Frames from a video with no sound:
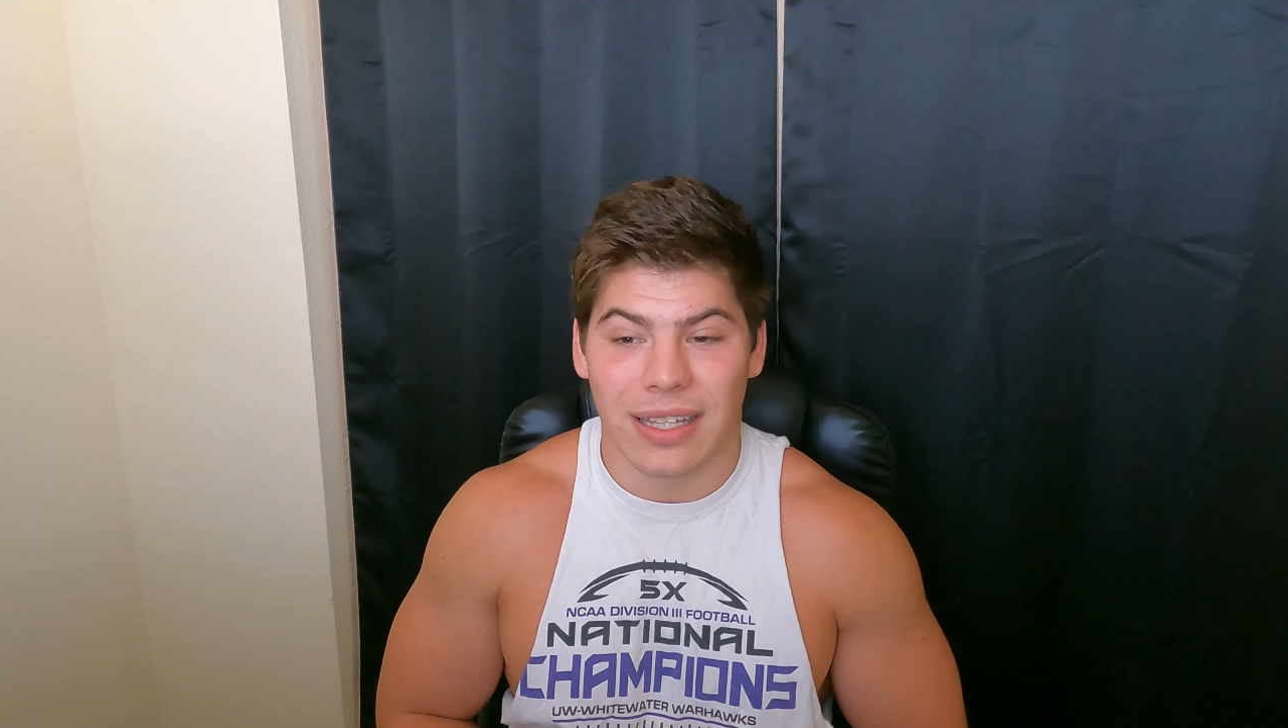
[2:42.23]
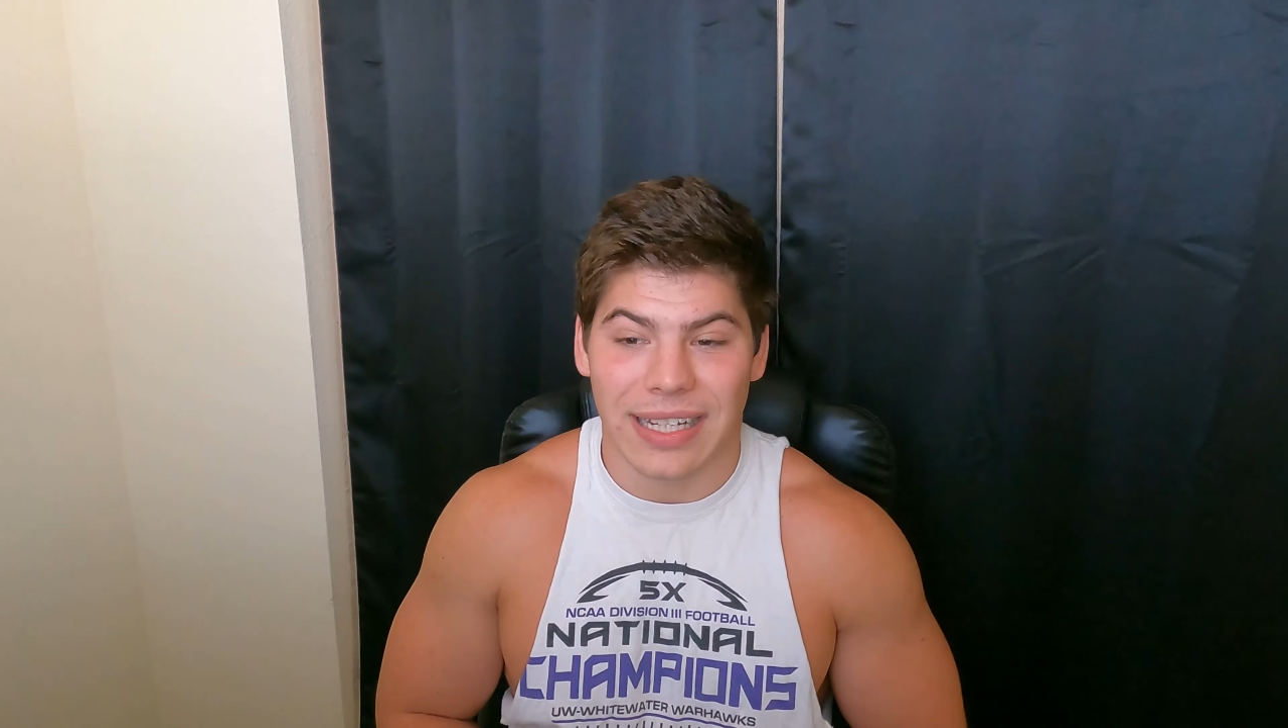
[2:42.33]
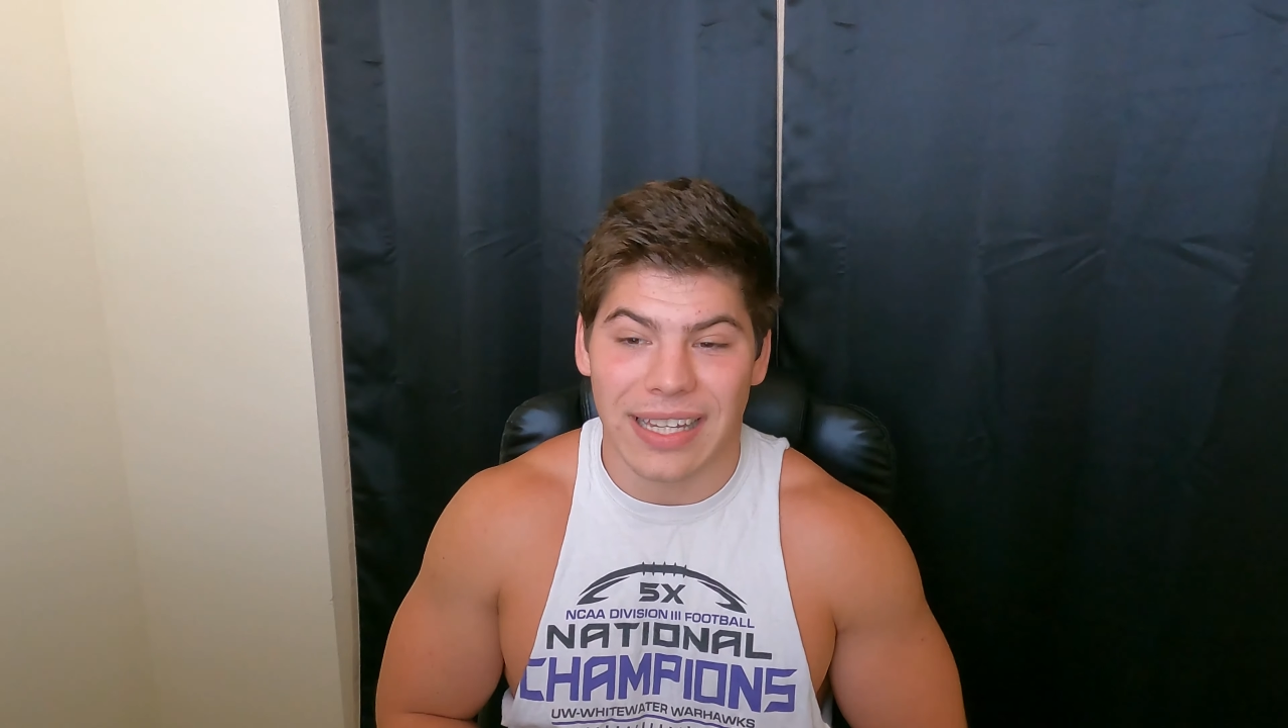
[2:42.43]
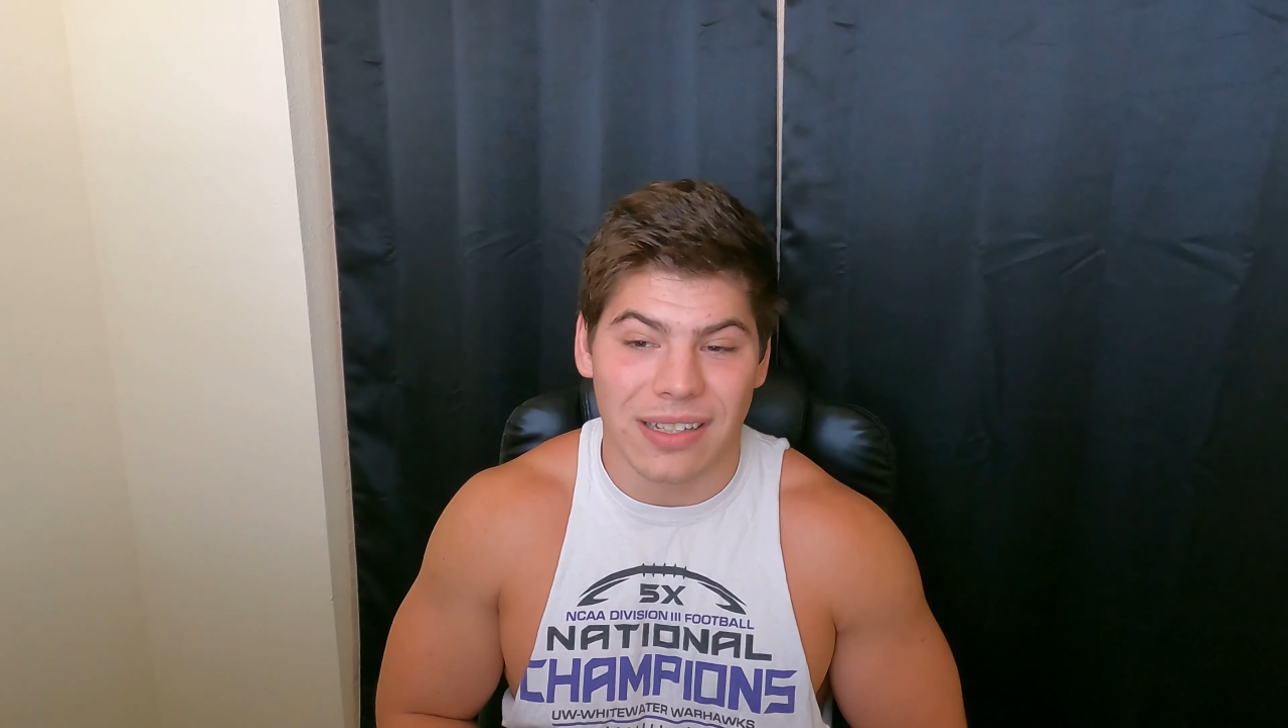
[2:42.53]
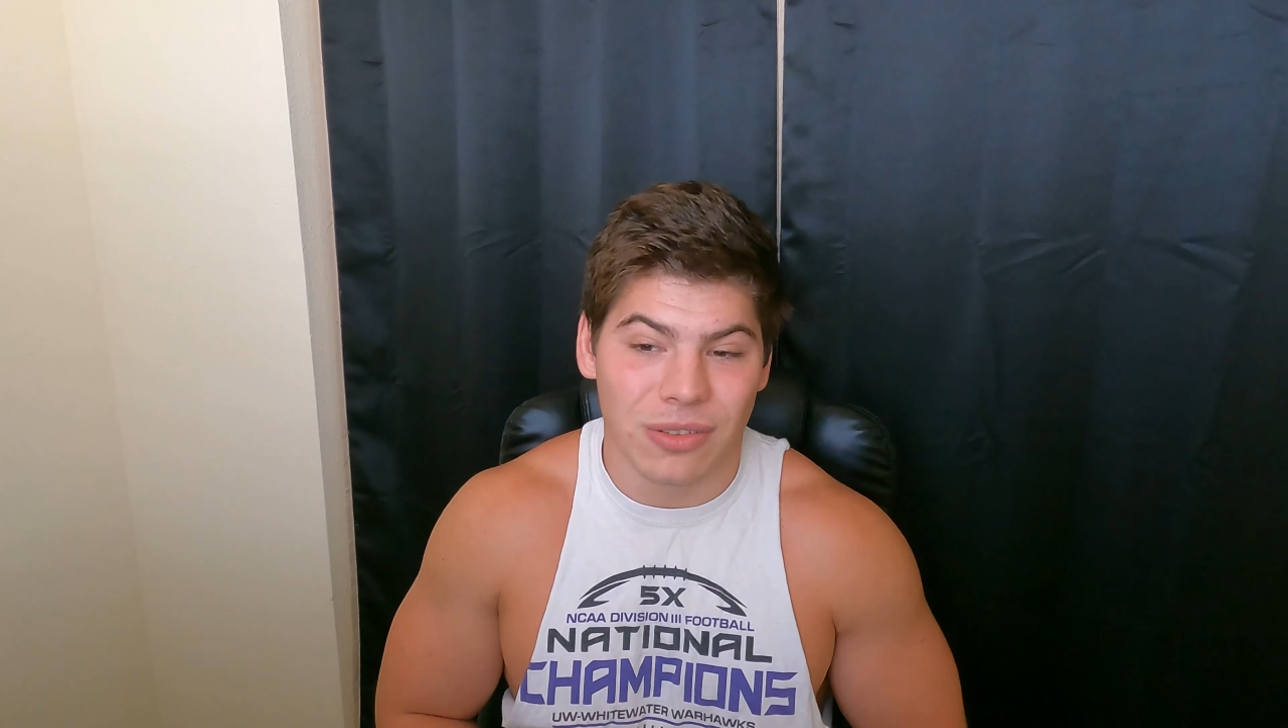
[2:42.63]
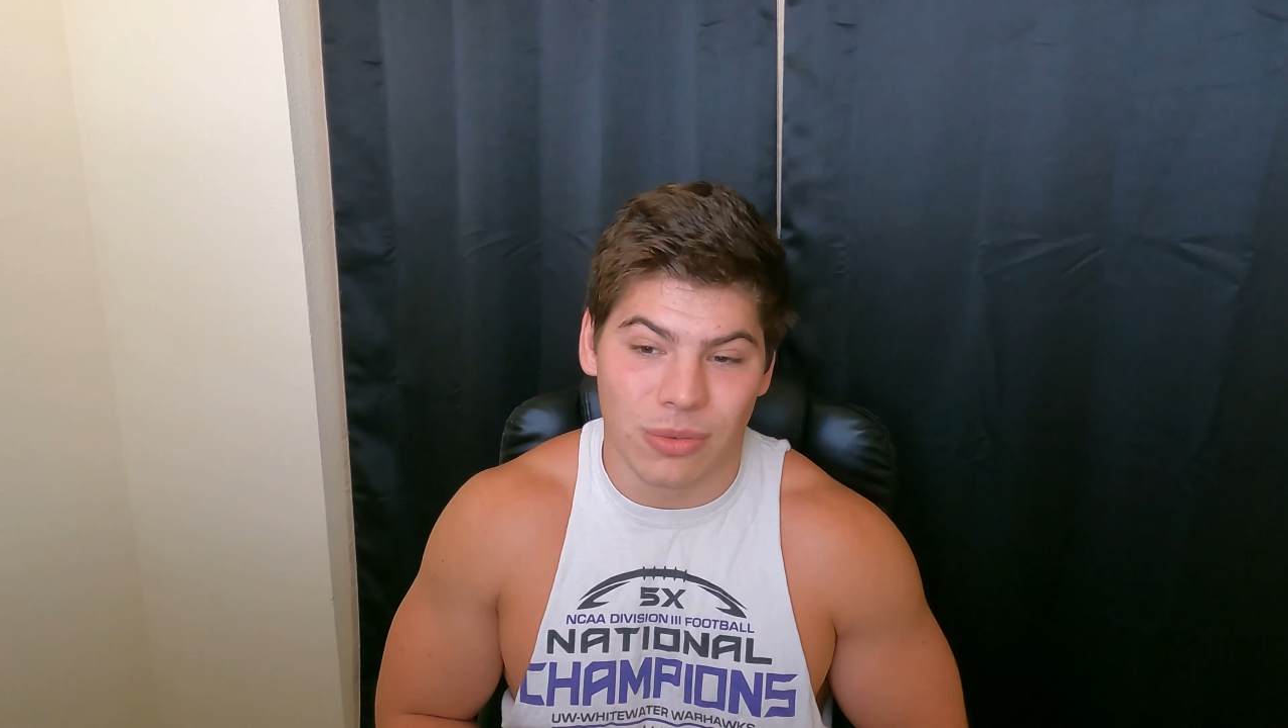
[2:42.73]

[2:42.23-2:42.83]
like hit